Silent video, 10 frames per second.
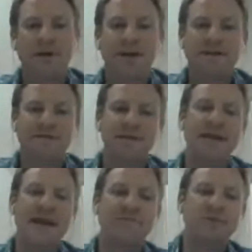that has
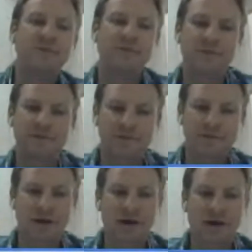enabled
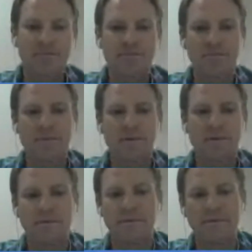
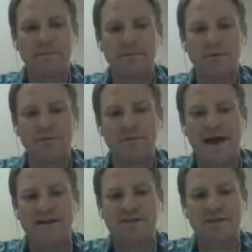both
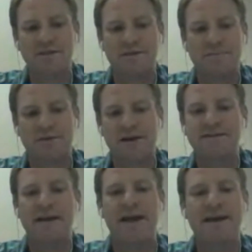national
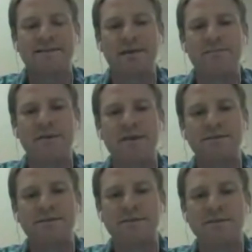brands and
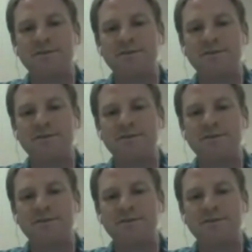SMBs